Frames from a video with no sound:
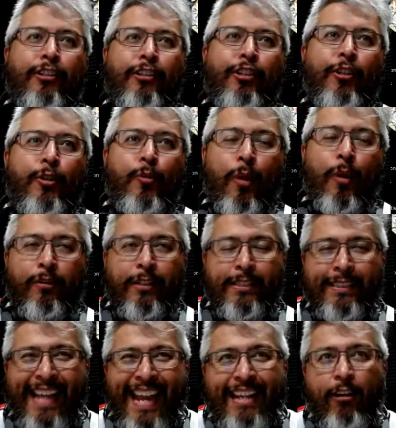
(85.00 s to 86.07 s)
to where the
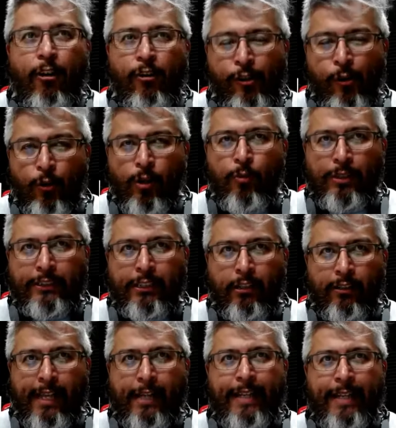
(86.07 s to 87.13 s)
state are the only ones that are
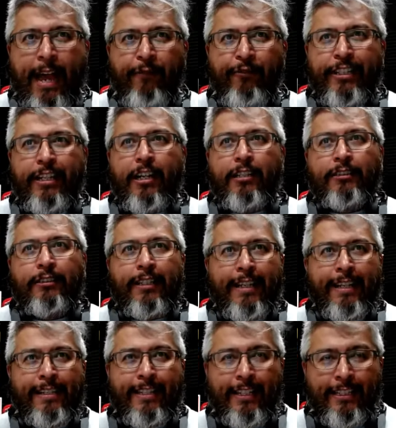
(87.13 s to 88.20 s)
allowed to have the guns and
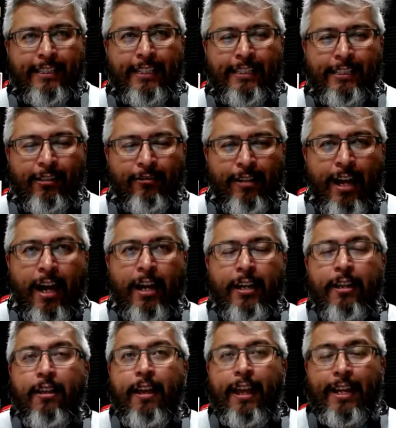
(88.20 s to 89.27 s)
the citizens are not.
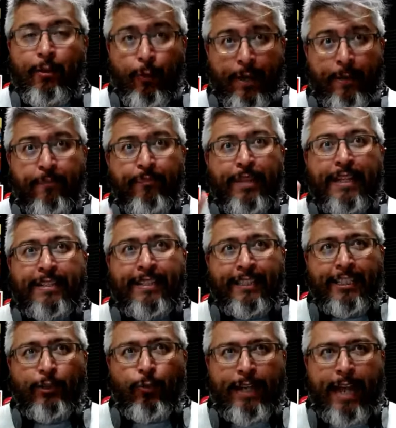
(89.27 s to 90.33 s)
Anyway, this
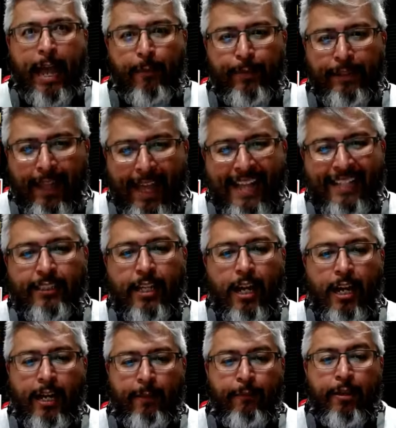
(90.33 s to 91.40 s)
is what happened last
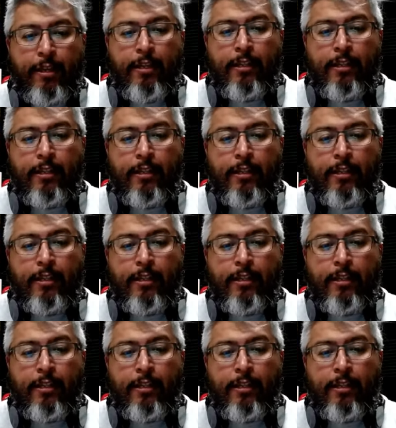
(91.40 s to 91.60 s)
time